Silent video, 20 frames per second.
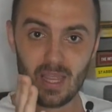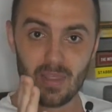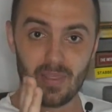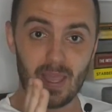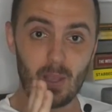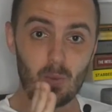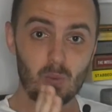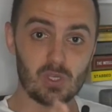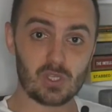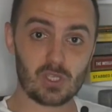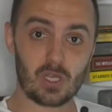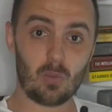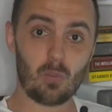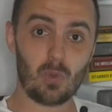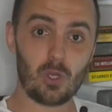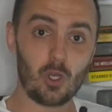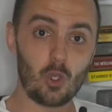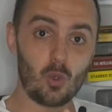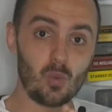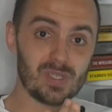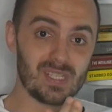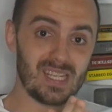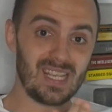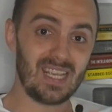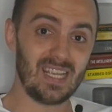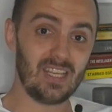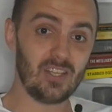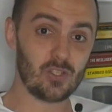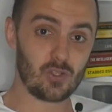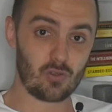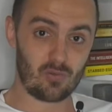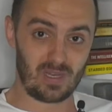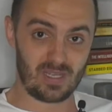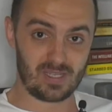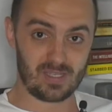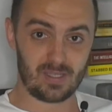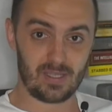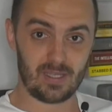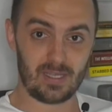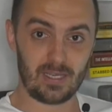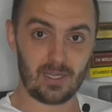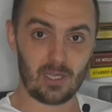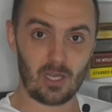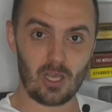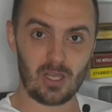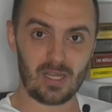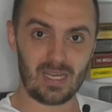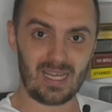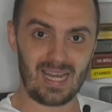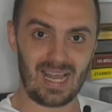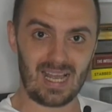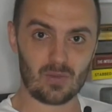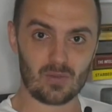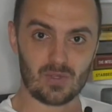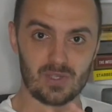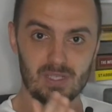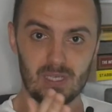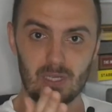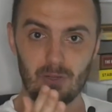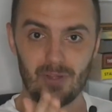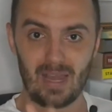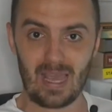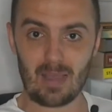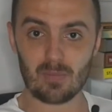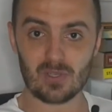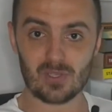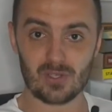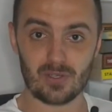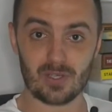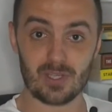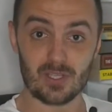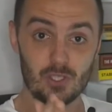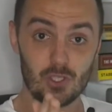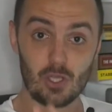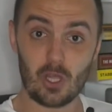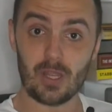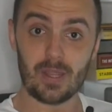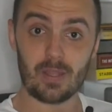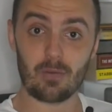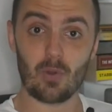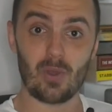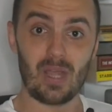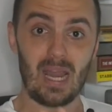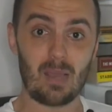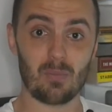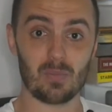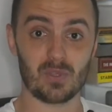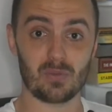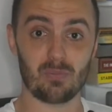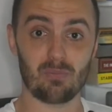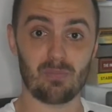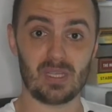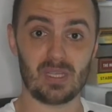they were someone who was interested in learning how to sell on Amazon and start their own Amazon